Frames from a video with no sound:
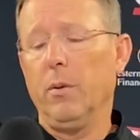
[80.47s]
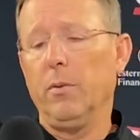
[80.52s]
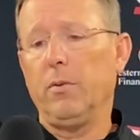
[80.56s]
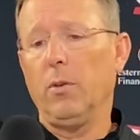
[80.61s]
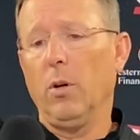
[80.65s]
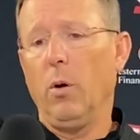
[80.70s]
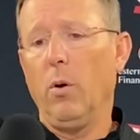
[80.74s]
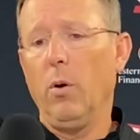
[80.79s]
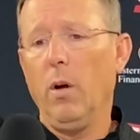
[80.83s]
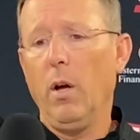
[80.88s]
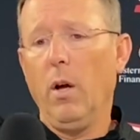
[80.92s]

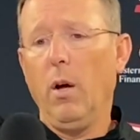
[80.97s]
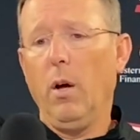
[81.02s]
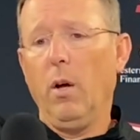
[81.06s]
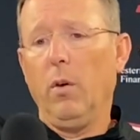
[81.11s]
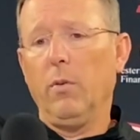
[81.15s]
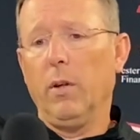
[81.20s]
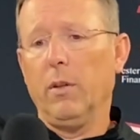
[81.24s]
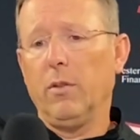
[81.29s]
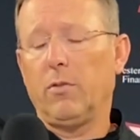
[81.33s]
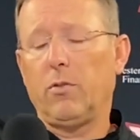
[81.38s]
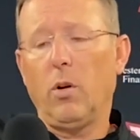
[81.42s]
So
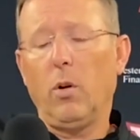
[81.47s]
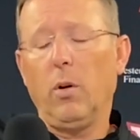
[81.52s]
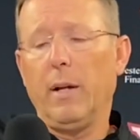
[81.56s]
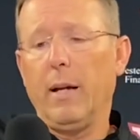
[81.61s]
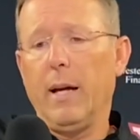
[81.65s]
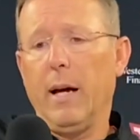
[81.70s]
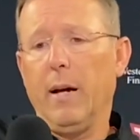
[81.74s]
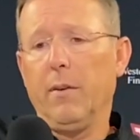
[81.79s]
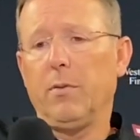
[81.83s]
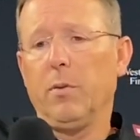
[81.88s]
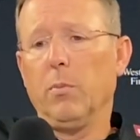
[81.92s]
they certainly
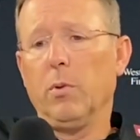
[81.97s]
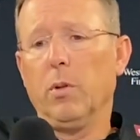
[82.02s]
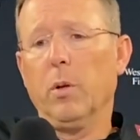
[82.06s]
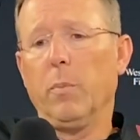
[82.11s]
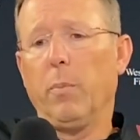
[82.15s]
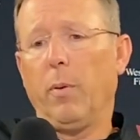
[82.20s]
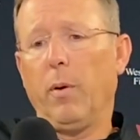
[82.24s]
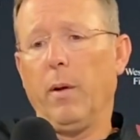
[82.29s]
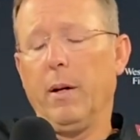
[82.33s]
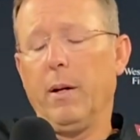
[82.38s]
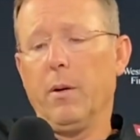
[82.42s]
have some
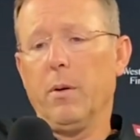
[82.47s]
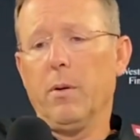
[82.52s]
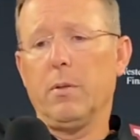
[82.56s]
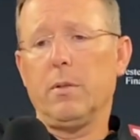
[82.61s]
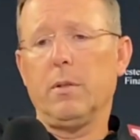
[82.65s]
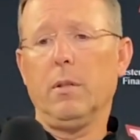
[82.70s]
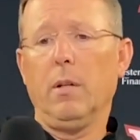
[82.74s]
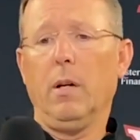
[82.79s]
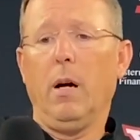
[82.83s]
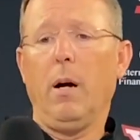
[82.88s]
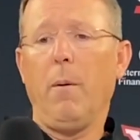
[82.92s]
good
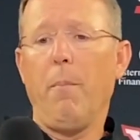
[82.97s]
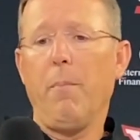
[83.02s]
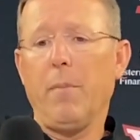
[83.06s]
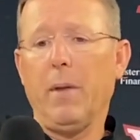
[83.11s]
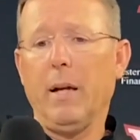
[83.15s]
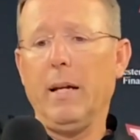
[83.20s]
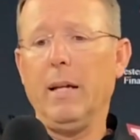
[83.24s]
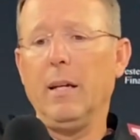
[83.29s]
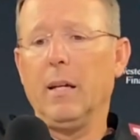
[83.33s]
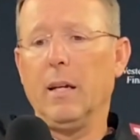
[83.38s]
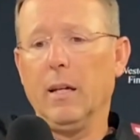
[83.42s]
players
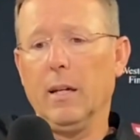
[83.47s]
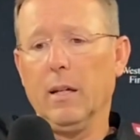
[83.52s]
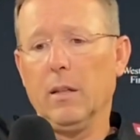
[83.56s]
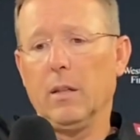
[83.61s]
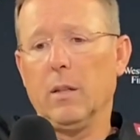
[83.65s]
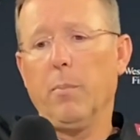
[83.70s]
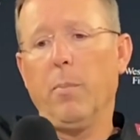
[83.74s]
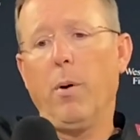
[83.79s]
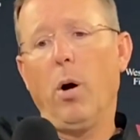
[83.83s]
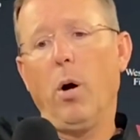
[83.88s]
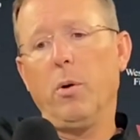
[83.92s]
that he can get
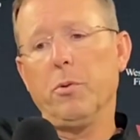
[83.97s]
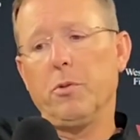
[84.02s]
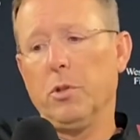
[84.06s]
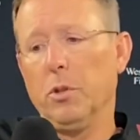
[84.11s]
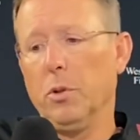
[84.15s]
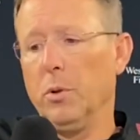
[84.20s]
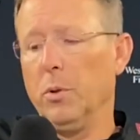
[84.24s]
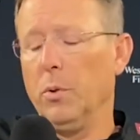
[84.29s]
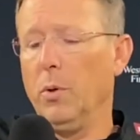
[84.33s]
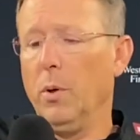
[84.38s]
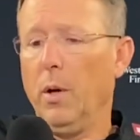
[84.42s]
the ball
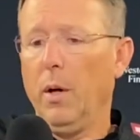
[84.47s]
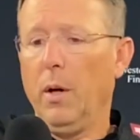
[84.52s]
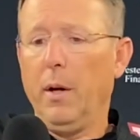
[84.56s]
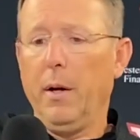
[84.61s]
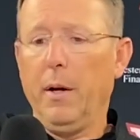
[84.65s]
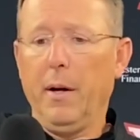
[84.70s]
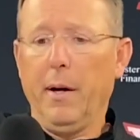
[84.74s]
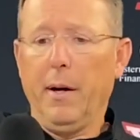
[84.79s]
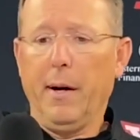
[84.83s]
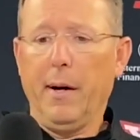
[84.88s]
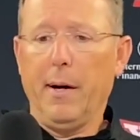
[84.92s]
to.
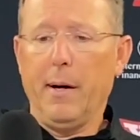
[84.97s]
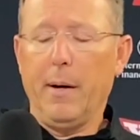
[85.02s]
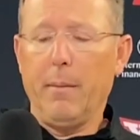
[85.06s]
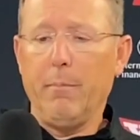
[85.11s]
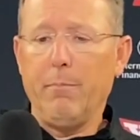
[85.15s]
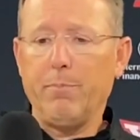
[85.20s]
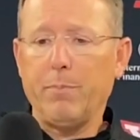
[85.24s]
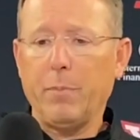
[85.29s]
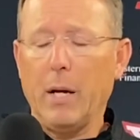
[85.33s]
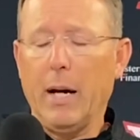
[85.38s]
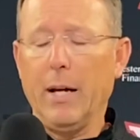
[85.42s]

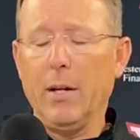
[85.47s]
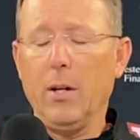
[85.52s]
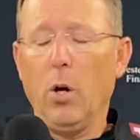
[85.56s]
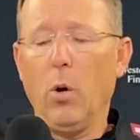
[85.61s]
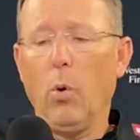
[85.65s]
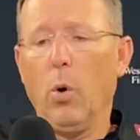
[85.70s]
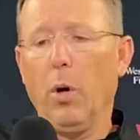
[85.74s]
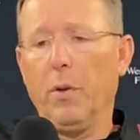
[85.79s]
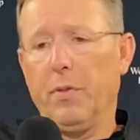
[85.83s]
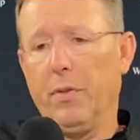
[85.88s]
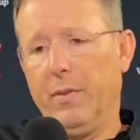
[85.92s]
I
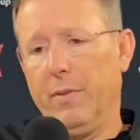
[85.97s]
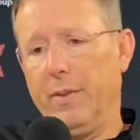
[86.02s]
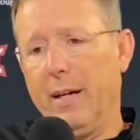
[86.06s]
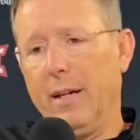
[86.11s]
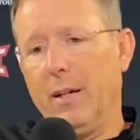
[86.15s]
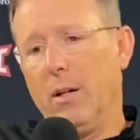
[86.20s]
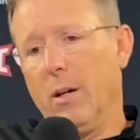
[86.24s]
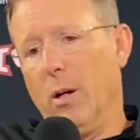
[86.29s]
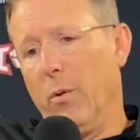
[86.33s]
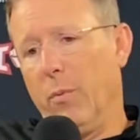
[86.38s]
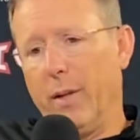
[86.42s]
know
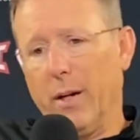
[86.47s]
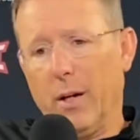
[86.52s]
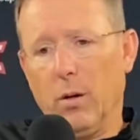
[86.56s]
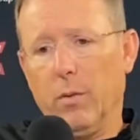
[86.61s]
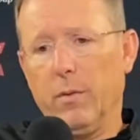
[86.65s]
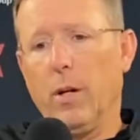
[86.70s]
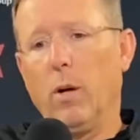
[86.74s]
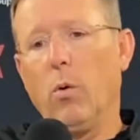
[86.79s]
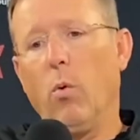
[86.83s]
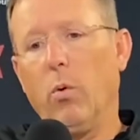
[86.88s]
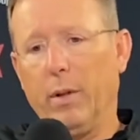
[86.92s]

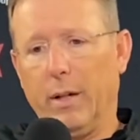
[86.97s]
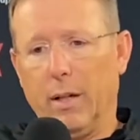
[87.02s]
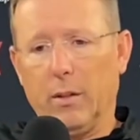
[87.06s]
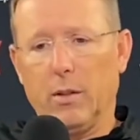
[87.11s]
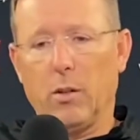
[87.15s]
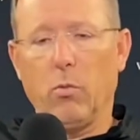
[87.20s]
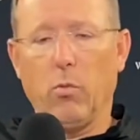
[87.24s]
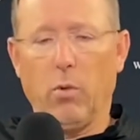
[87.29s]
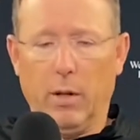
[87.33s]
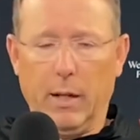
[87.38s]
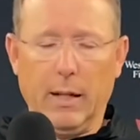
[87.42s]
they're wanting to get
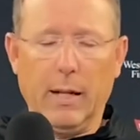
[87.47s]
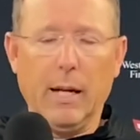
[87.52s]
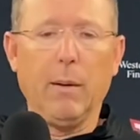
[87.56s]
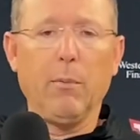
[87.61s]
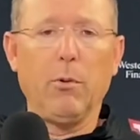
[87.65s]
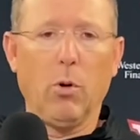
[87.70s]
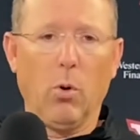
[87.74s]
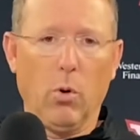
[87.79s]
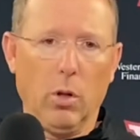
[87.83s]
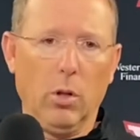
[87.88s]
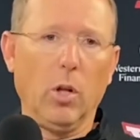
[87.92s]
the running
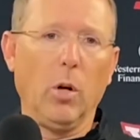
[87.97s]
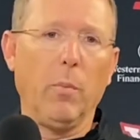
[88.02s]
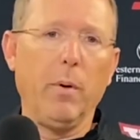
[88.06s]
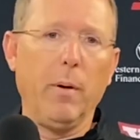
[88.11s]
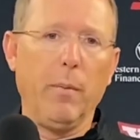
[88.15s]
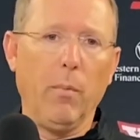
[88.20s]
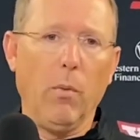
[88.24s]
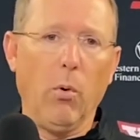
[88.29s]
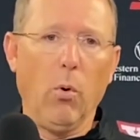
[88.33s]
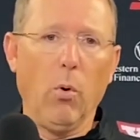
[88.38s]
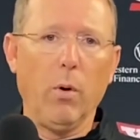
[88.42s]
game going a little
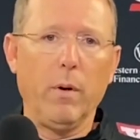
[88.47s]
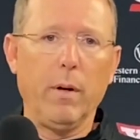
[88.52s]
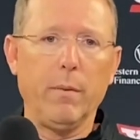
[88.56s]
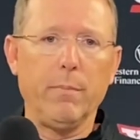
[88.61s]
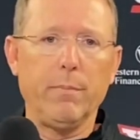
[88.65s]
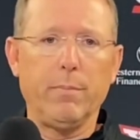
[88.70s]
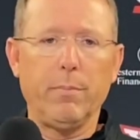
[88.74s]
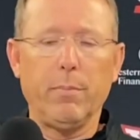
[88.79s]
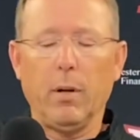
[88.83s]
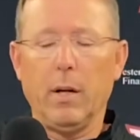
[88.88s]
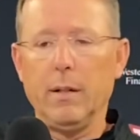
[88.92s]
bit more. They're
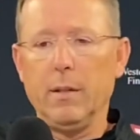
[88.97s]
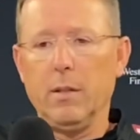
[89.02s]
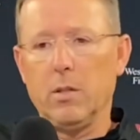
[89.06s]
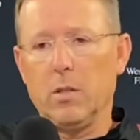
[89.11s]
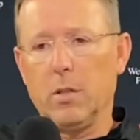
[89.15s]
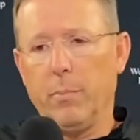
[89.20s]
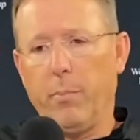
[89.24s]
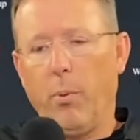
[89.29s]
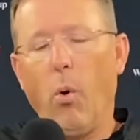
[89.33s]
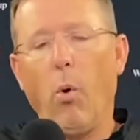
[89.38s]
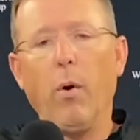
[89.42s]
probably
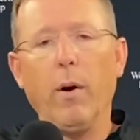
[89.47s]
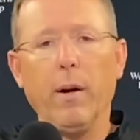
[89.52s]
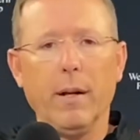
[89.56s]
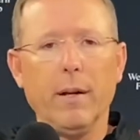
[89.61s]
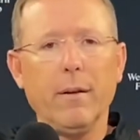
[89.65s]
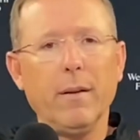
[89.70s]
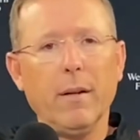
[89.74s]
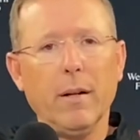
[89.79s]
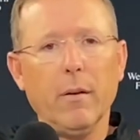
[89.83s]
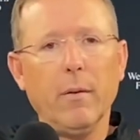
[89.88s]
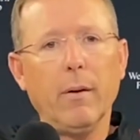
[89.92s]

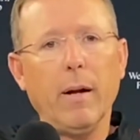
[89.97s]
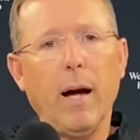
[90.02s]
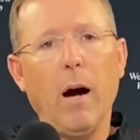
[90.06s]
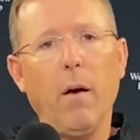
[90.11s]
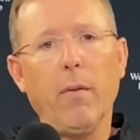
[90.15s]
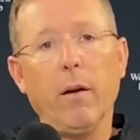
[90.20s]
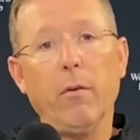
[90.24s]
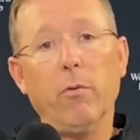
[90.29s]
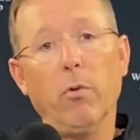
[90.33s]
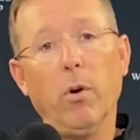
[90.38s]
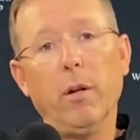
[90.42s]
disappointed in how
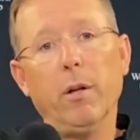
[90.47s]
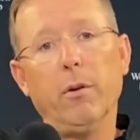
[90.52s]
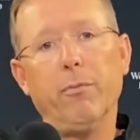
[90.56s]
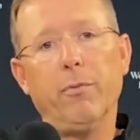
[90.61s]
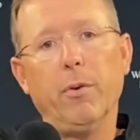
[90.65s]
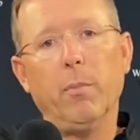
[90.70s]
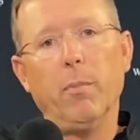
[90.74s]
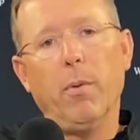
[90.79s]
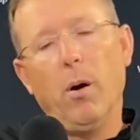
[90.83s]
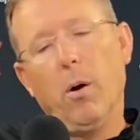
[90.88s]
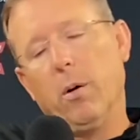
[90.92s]
they've run the
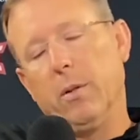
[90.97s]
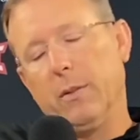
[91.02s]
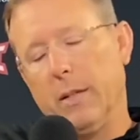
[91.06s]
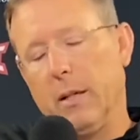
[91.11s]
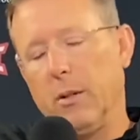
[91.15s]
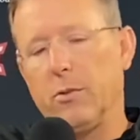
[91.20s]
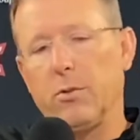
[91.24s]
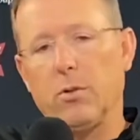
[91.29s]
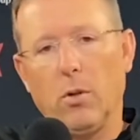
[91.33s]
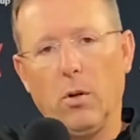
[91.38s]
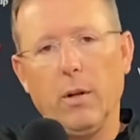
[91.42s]
football because
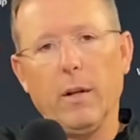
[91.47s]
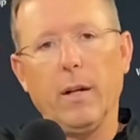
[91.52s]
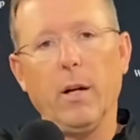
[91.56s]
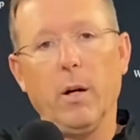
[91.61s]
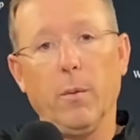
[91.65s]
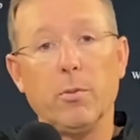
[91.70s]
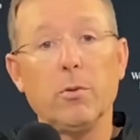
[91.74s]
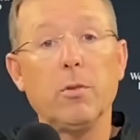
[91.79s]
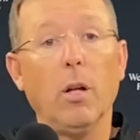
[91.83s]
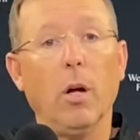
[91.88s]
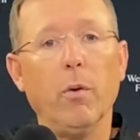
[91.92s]
that'll certainly
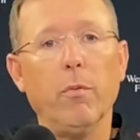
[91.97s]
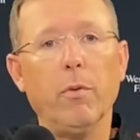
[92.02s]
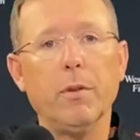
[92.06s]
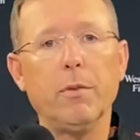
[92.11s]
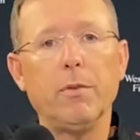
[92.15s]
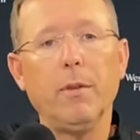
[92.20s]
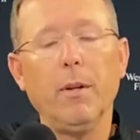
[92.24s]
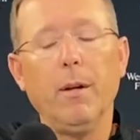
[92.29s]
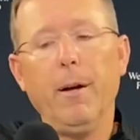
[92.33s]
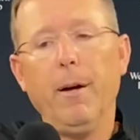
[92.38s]
help Slovis.